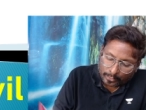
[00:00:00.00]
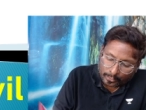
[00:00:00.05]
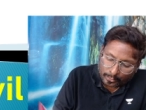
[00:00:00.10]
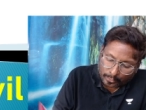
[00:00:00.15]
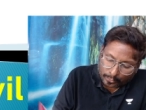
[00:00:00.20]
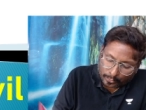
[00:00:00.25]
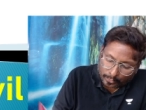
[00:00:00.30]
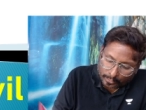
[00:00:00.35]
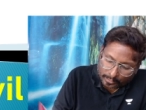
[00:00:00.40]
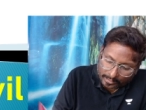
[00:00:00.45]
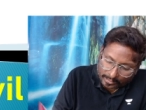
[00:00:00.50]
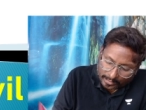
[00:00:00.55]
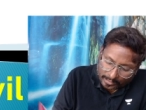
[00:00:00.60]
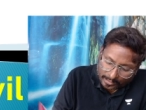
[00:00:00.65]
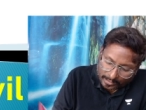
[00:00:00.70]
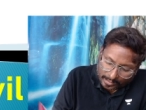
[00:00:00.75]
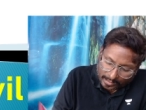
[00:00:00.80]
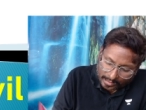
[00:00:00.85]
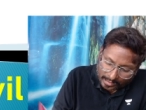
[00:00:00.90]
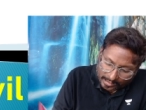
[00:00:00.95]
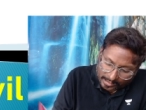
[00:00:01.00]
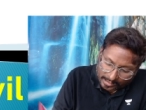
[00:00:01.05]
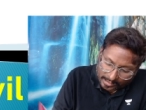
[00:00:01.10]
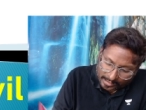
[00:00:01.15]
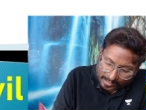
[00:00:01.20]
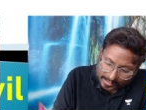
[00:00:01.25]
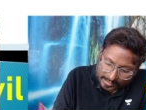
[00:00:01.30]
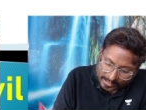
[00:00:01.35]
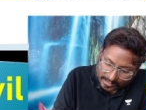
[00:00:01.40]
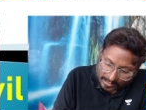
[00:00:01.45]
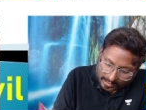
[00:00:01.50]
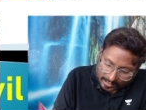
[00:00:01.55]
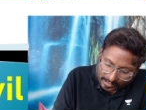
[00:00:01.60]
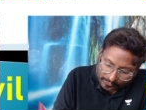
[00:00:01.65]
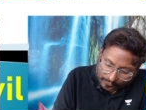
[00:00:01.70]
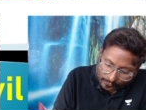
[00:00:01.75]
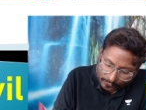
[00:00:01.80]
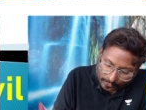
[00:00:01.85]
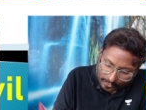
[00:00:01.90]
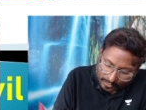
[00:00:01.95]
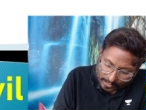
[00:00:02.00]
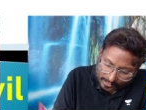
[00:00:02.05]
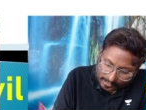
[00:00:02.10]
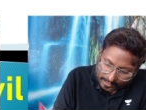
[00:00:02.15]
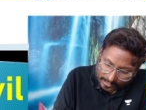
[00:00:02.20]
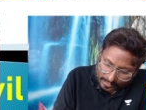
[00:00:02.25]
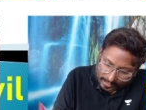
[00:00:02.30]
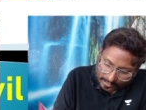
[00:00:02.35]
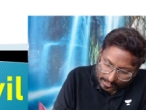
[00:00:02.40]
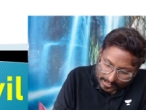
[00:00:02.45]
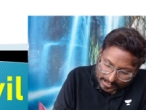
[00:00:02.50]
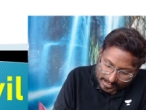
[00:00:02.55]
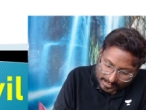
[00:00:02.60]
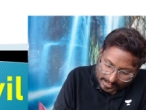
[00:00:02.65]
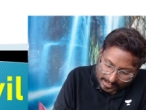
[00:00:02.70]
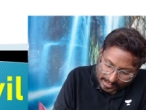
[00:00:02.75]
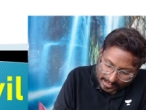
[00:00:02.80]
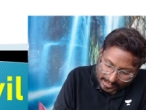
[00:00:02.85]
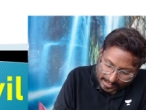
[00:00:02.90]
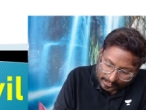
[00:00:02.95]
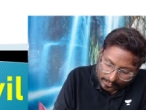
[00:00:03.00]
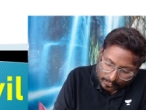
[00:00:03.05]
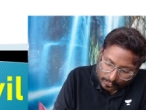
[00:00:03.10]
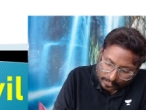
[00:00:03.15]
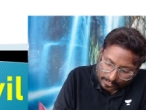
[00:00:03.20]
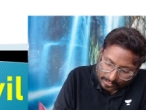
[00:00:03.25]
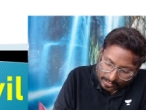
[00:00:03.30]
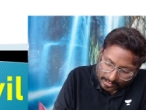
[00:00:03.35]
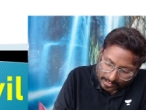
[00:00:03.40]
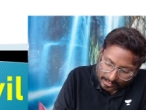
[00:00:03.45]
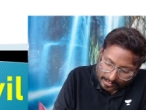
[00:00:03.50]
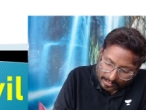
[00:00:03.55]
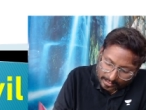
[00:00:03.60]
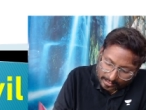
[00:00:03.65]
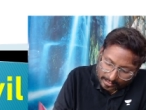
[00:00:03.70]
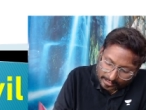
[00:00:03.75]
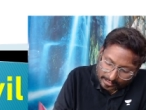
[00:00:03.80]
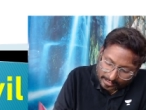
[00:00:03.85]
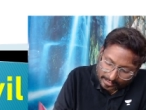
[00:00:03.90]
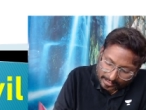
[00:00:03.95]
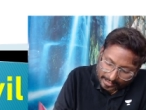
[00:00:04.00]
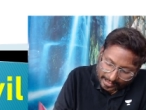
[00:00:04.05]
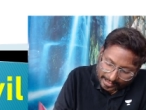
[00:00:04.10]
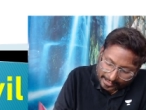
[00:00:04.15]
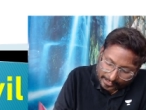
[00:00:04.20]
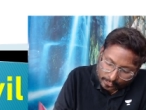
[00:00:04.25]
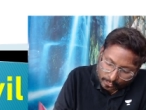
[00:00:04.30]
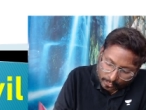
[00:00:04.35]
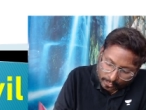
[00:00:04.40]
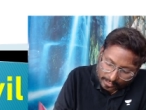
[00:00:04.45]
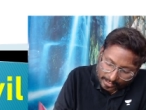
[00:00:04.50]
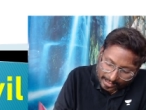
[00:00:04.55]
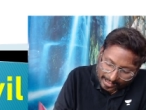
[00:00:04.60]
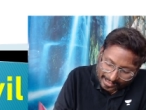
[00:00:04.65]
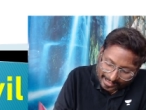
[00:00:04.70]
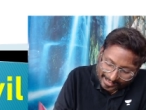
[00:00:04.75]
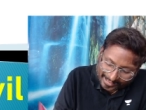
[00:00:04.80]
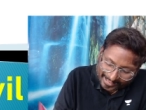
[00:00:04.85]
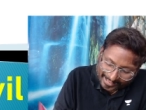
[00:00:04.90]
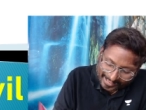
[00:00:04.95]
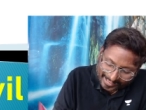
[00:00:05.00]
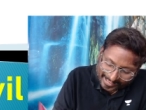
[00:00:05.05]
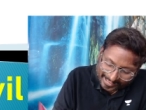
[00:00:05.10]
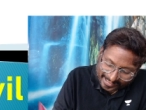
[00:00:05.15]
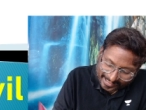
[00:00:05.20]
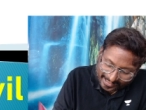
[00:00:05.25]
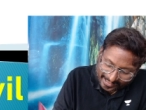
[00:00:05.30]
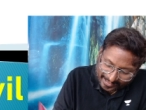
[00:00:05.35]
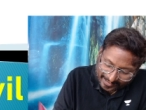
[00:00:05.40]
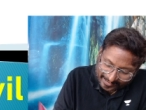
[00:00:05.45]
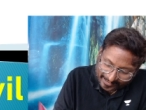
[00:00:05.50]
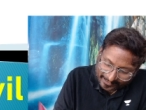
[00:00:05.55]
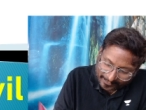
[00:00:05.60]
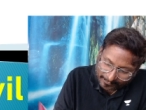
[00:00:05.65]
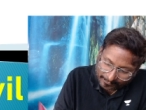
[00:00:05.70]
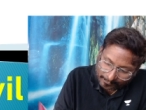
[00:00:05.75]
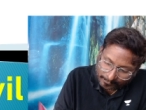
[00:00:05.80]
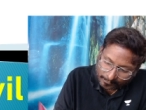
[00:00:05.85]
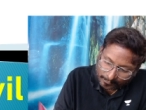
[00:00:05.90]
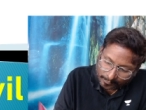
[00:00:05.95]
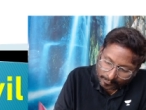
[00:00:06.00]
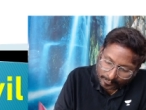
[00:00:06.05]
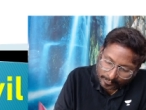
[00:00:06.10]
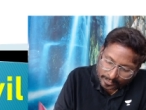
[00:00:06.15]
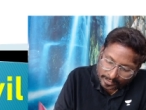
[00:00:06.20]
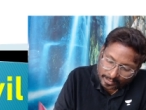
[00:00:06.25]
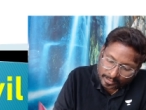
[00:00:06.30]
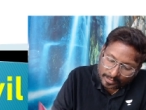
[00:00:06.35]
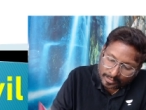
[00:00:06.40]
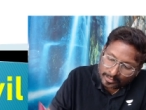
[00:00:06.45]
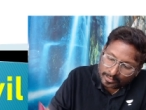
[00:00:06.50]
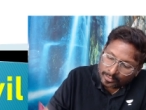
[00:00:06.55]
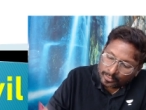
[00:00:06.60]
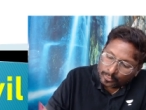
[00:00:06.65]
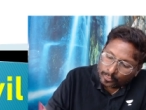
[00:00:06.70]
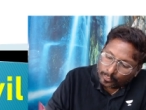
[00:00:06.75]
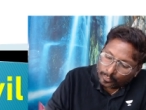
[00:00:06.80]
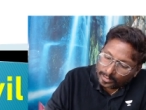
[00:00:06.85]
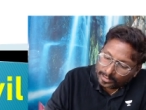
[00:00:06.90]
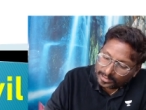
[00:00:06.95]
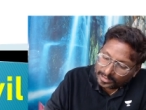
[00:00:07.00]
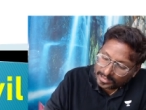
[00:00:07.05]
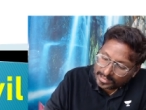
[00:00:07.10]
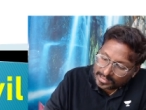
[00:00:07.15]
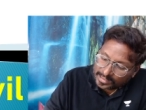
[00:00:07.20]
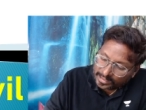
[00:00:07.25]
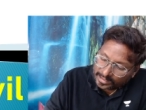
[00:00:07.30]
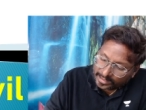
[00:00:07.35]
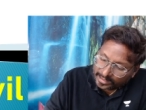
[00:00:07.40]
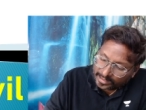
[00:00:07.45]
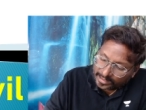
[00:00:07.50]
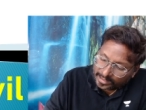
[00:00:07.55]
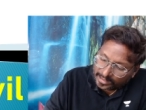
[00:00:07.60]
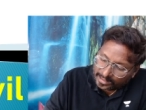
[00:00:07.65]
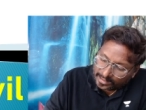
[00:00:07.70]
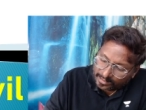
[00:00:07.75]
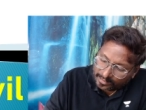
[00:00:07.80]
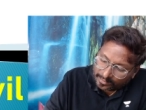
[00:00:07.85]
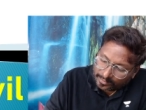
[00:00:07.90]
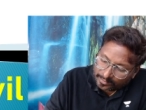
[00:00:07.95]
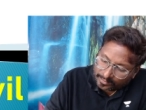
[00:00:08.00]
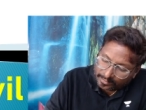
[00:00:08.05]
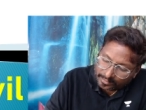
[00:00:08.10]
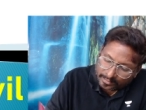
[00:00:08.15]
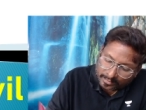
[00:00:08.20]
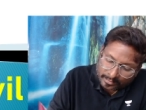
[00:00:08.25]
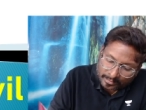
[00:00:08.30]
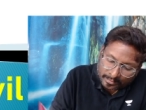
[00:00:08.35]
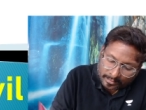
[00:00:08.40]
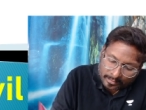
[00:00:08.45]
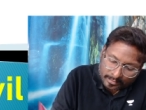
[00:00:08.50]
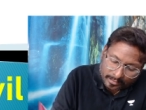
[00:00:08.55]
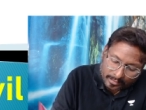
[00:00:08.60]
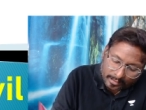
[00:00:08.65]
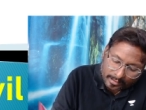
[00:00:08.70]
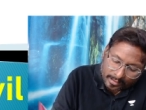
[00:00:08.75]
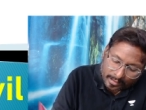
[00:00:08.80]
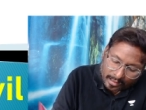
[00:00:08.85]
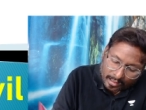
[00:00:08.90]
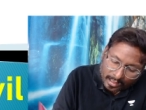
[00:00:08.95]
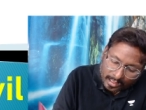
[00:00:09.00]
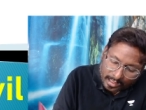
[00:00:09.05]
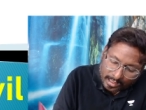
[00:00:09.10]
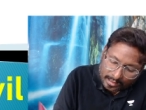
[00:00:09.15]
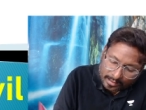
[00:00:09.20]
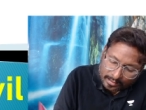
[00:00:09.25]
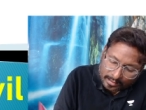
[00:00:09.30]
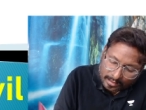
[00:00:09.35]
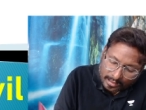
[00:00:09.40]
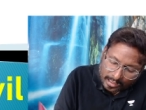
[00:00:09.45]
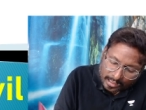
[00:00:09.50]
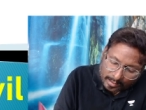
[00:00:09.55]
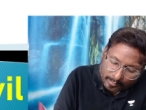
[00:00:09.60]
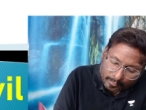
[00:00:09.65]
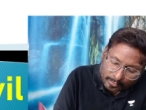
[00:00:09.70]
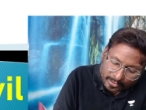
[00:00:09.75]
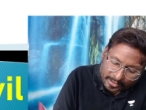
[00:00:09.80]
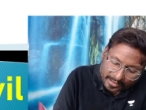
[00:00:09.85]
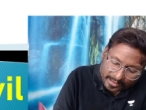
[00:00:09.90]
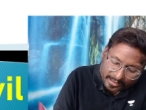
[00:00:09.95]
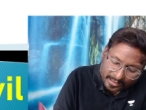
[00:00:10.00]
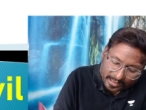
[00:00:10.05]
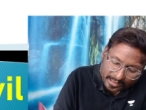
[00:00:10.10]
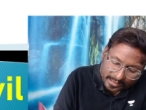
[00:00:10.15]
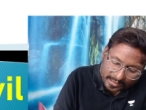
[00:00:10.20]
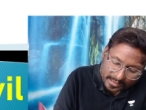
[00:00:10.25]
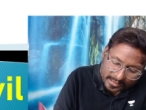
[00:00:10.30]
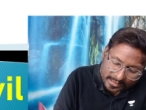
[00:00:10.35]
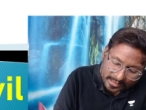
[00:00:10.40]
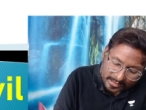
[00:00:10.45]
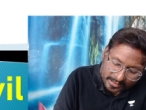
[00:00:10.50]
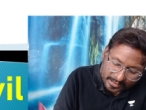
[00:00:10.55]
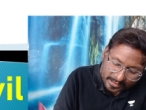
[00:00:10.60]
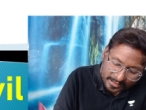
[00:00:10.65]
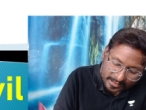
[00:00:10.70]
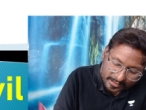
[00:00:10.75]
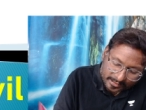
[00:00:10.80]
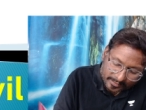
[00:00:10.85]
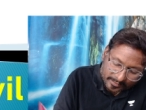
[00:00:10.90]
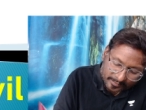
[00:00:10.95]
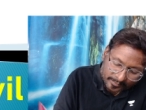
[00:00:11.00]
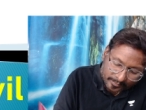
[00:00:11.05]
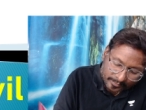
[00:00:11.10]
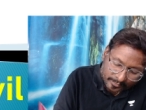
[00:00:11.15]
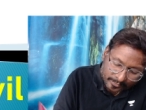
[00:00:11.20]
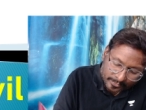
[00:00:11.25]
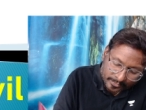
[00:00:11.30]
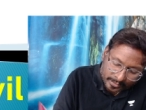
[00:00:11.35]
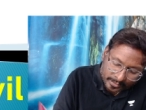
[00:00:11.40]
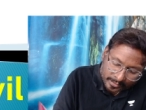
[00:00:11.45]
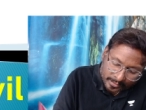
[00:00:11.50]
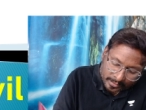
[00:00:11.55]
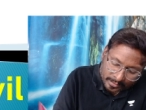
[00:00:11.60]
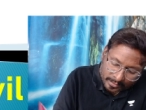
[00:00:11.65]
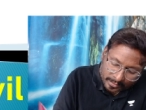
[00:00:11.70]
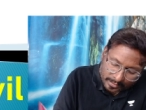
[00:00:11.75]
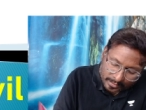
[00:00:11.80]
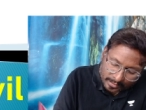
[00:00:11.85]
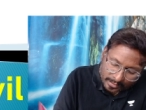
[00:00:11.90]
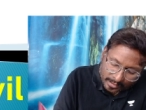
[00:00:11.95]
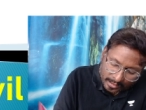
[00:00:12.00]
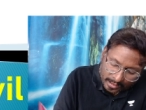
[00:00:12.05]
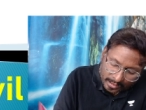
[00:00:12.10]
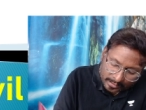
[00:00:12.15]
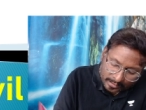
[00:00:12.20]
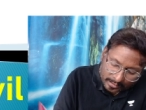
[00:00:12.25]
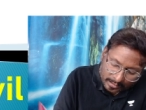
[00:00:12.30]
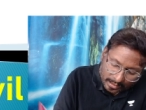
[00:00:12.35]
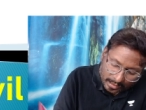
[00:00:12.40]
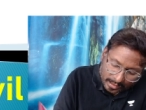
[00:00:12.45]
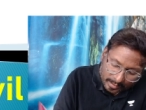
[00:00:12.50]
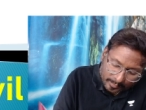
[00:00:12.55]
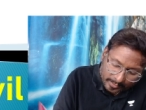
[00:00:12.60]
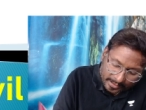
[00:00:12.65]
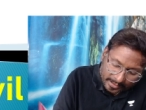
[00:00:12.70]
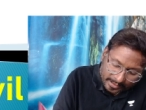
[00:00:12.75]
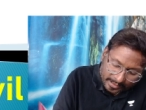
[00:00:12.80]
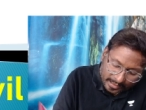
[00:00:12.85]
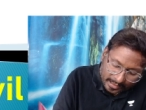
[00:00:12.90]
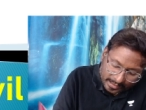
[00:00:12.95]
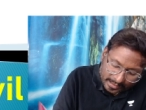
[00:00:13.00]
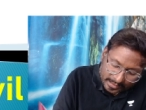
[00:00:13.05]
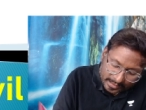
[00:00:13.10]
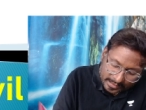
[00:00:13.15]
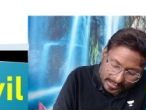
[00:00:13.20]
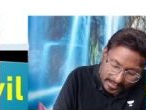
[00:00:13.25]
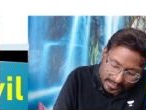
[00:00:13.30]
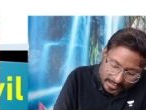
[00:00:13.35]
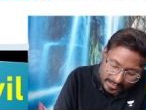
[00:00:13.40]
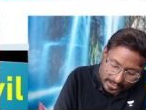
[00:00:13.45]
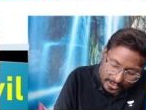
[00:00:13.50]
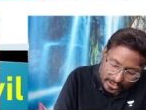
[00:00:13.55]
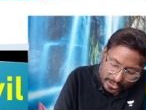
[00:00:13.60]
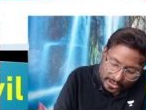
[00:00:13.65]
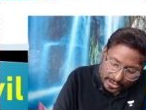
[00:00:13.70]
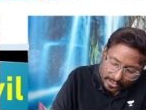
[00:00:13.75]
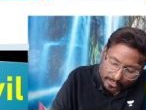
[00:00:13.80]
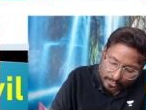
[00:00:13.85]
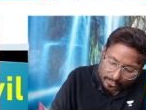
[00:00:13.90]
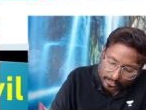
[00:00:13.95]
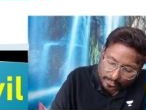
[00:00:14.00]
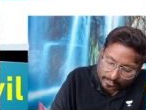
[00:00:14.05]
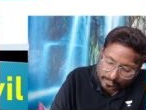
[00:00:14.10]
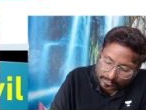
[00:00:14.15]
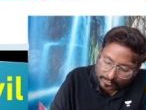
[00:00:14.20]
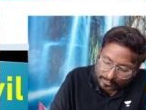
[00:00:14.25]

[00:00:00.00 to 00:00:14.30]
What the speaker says: Total hardness of water less than total alkalinity. I told already, written. What is needed? Non-carbonate hardness needed. Non-carbonate hardness is 0.